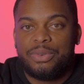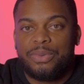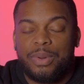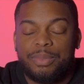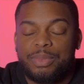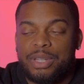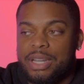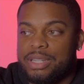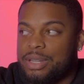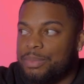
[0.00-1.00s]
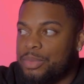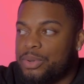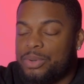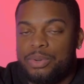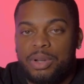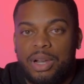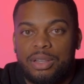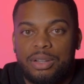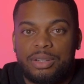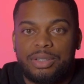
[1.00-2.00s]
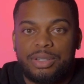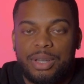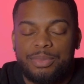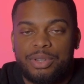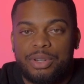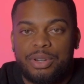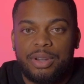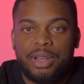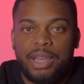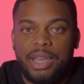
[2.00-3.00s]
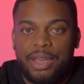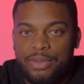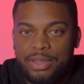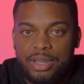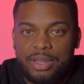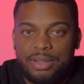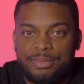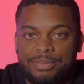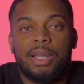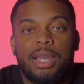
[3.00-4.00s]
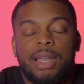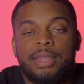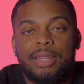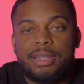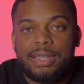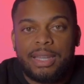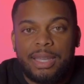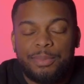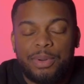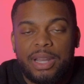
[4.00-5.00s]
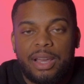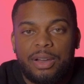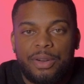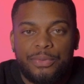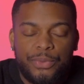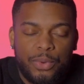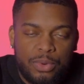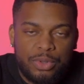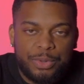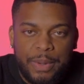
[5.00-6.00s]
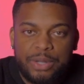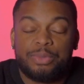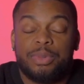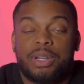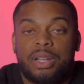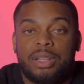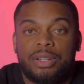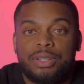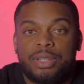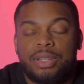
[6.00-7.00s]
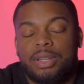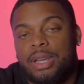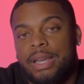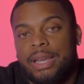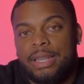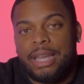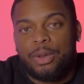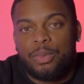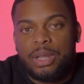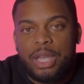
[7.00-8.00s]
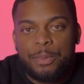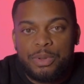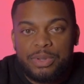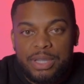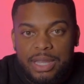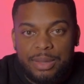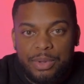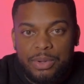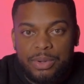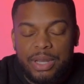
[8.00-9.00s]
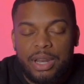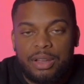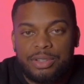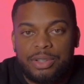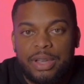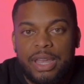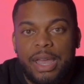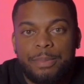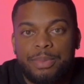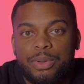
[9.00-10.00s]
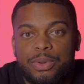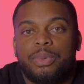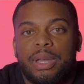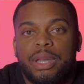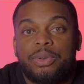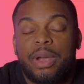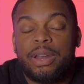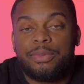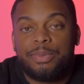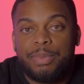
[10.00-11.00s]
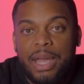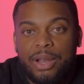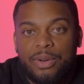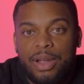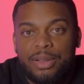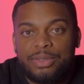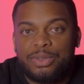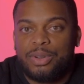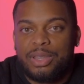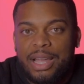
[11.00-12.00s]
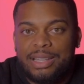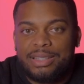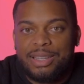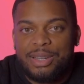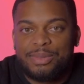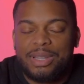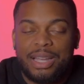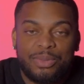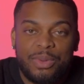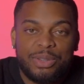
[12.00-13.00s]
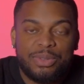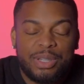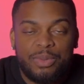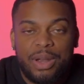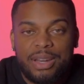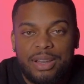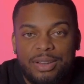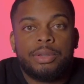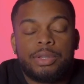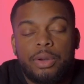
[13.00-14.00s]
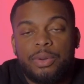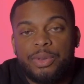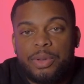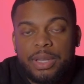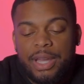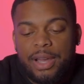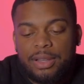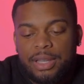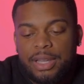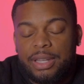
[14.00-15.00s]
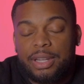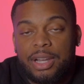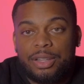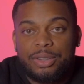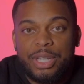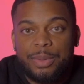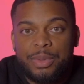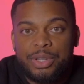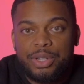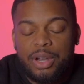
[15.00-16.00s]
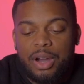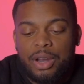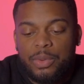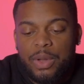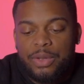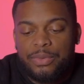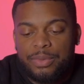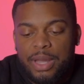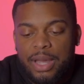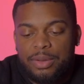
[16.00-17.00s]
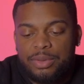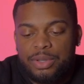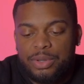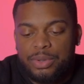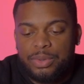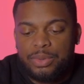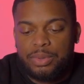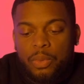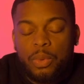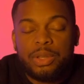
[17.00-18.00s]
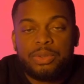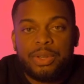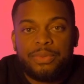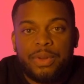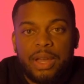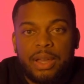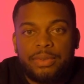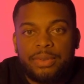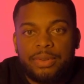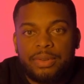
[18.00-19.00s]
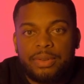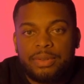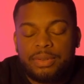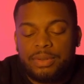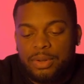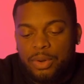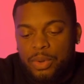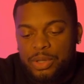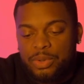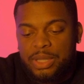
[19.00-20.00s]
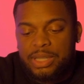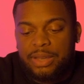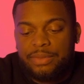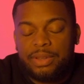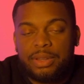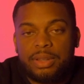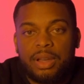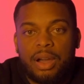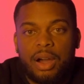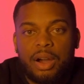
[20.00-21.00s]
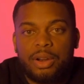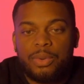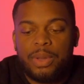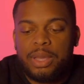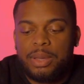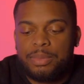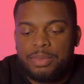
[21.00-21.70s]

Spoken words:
from changing the mood, colors, temperature, everything. This thing can put out a full spectrum of colors. They can really help you set the mood and also help you with creative backgrounds or lighting setups like the one you see right now. So you can dial in color temperature all the way down to 125 or 127, all the way up